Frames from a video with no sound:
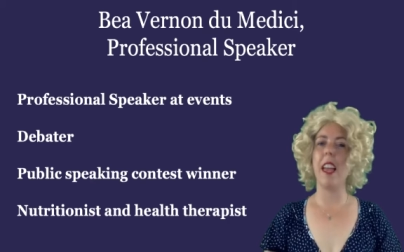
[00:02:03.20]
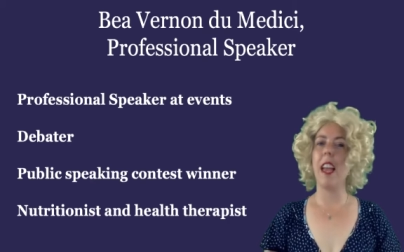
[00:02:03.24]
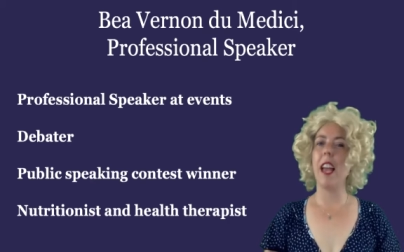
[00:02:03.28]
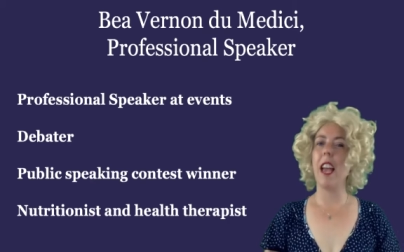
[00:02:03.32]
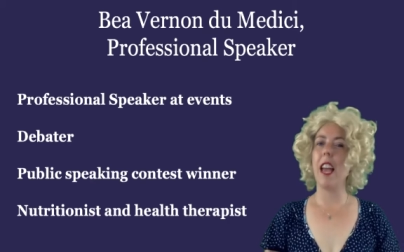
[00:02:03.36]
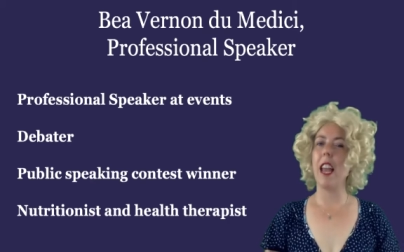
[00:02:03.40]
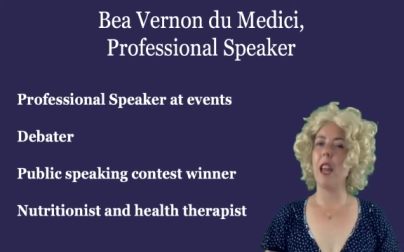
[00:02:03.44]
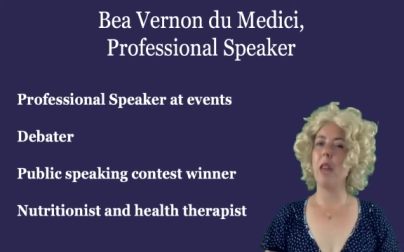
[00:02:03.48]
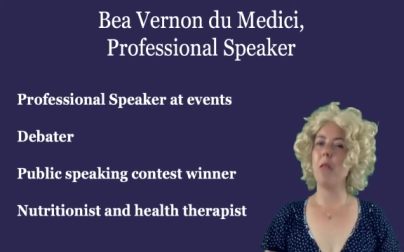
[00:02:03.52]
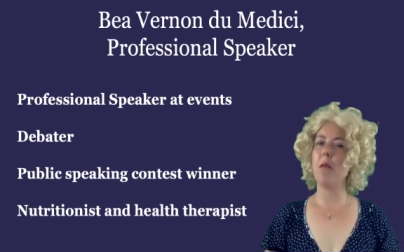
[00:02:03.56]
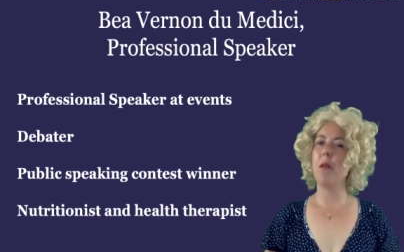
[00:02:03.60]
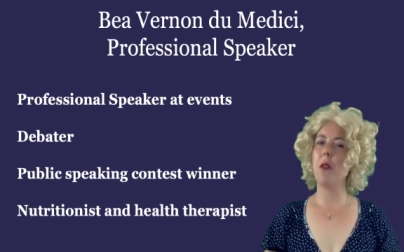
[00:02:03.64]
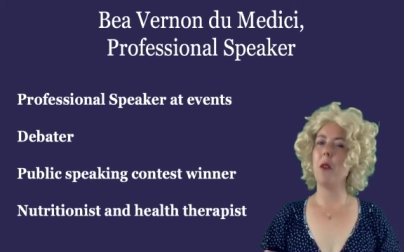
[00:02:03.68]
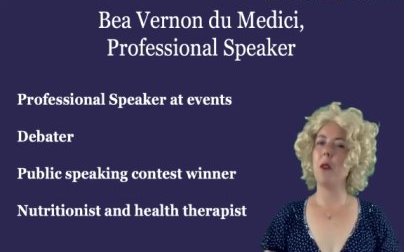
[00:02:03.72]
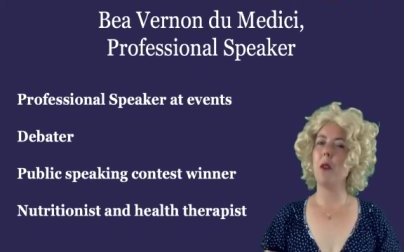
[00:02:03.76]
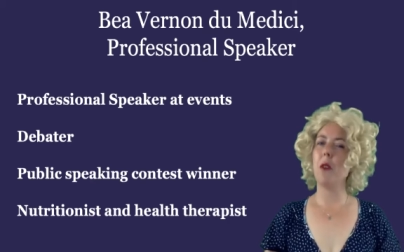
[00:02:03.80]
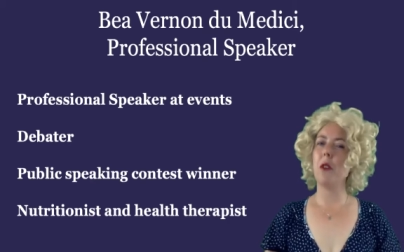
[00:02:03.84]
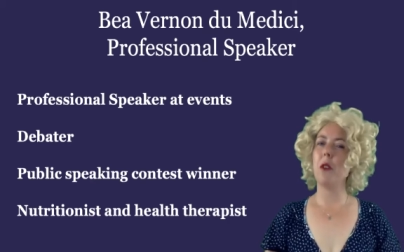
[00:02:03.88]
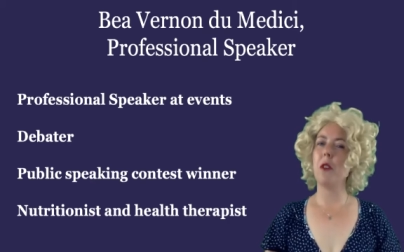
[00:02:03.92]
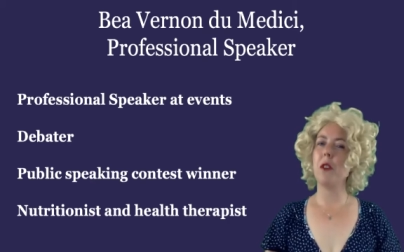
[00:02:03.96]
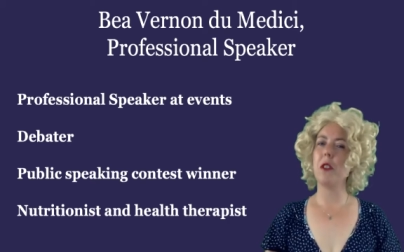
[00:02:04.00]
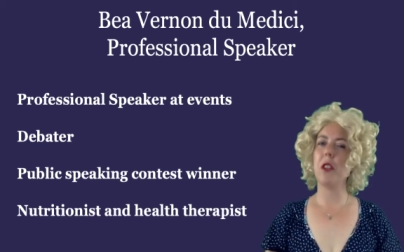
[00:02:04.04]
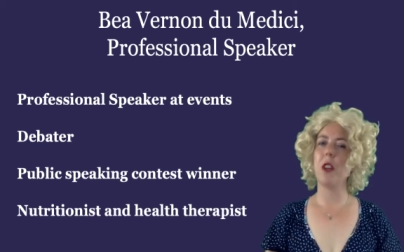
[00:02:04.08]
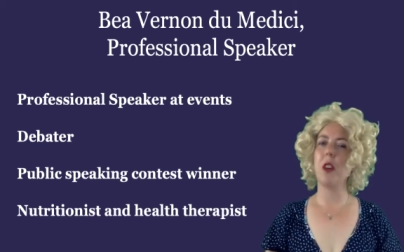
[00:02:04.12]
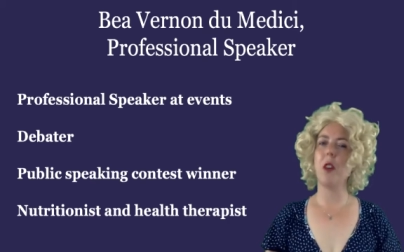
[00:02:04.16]
And I'm
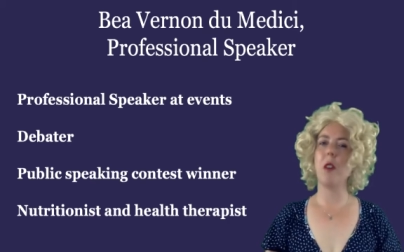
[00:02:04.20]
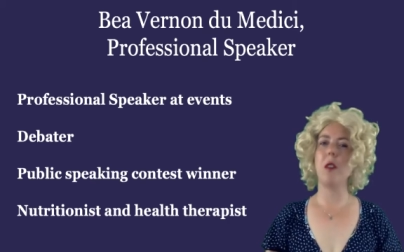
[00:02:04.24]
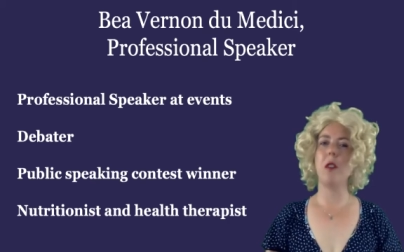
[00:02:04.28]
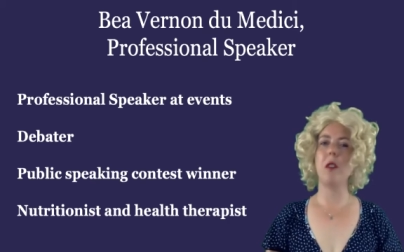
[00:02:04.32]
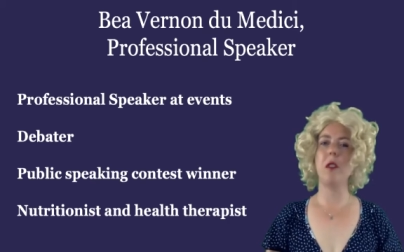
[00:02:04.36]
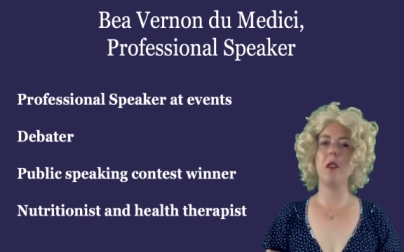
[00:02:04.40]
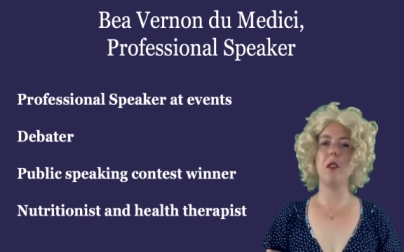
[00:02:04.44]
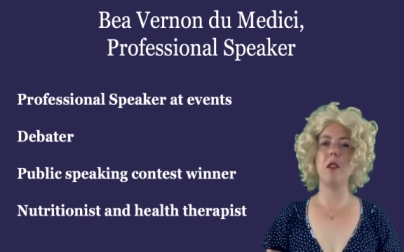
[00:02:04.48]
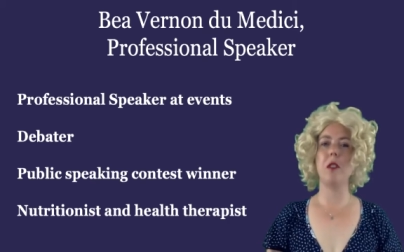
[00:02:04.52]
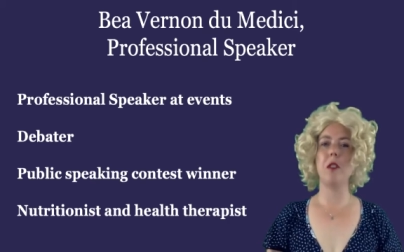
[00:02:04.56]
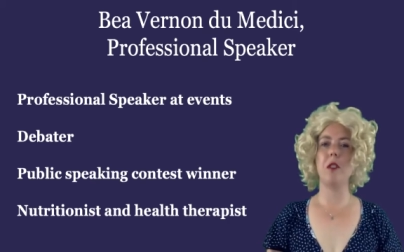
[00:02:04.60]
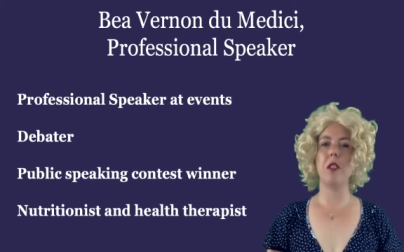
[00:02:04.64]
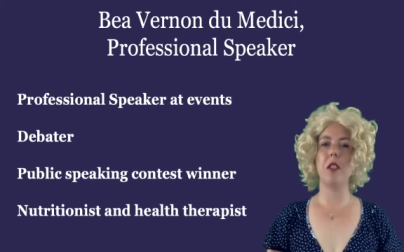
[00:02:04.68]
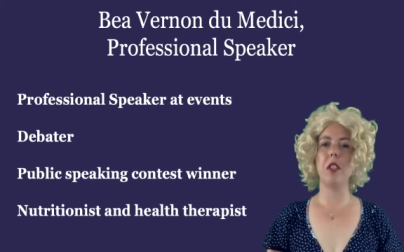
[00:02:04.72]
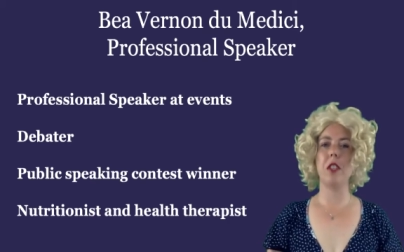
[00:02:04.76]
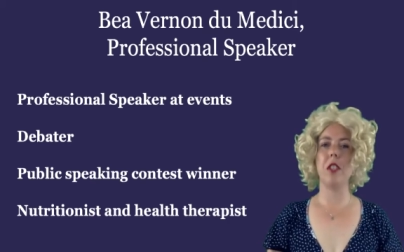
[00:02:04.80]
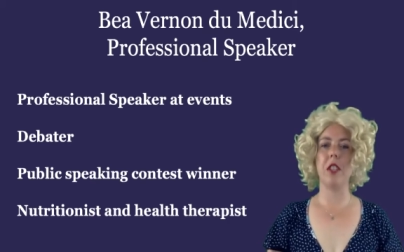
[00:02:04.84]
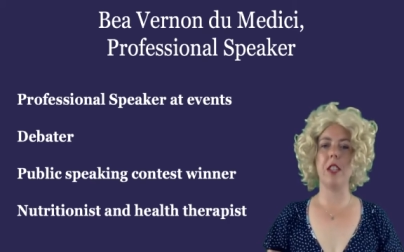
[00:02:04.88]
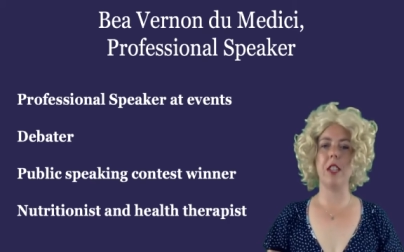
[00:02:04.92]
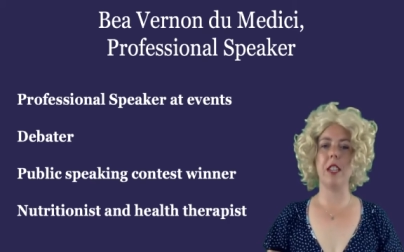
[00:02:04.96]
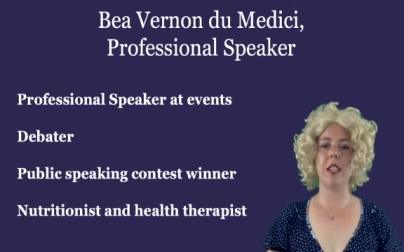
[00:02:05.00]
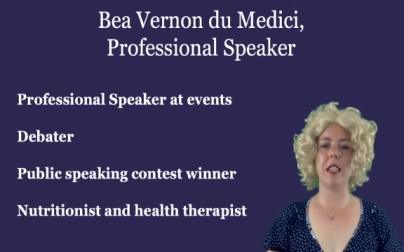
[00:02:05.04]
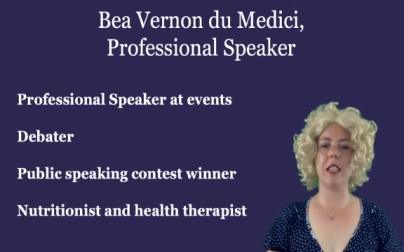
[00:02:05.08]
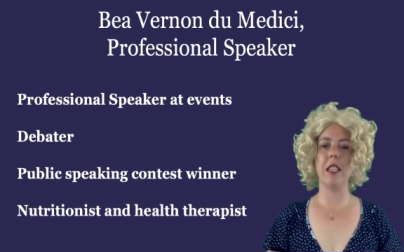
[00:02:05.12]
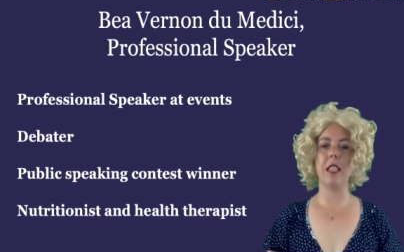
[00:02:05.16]
also a
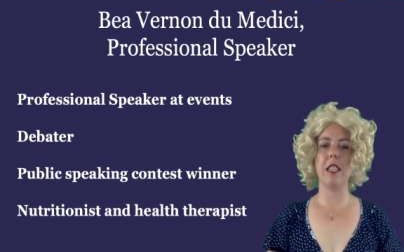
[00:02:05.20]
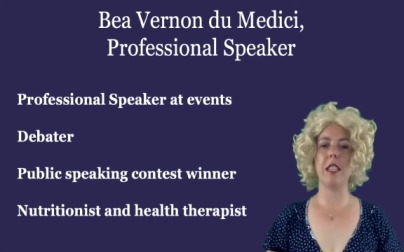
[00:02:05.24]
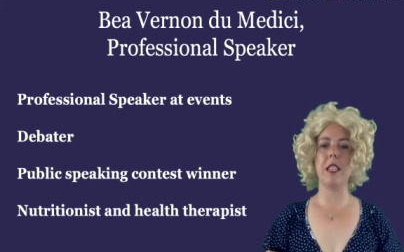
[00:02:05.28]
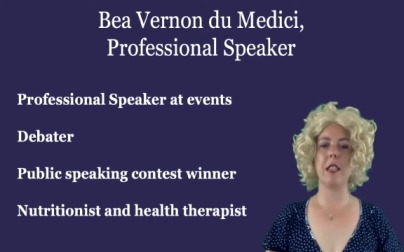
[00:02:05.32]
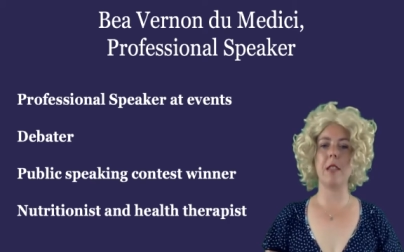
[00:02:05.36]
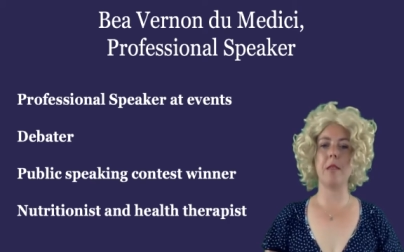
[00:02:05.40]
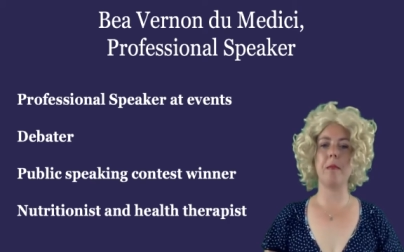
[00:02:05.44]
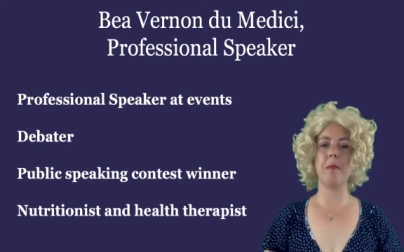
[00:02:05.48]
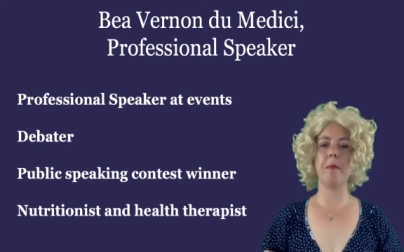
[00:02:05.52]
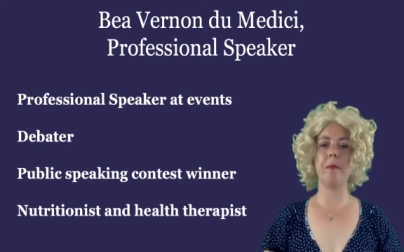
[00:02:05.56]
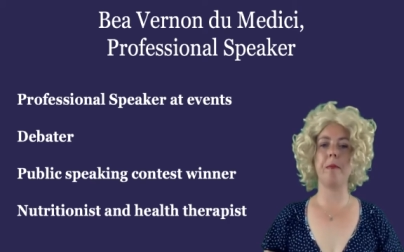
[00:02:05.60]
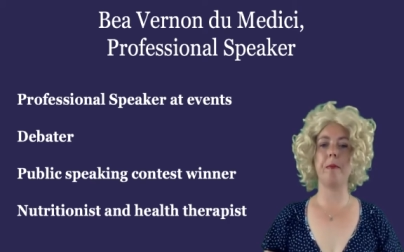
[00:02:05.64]
nutritionist